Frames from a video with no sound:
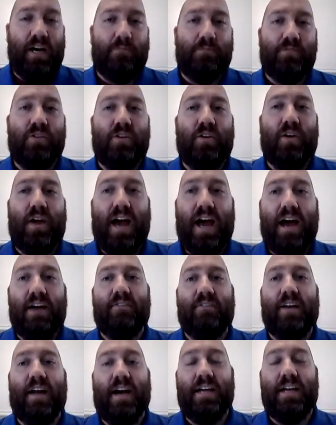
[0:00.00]
So you
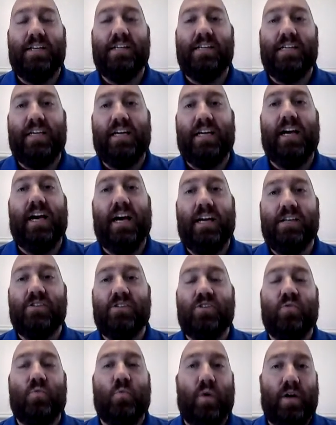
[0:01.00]
have an idea as
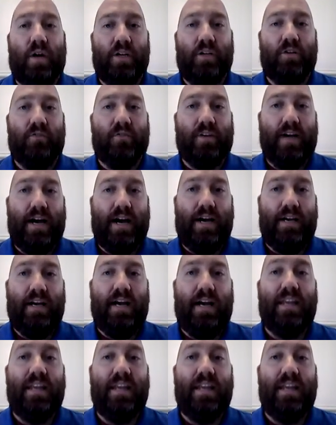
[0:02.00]
to what you've got,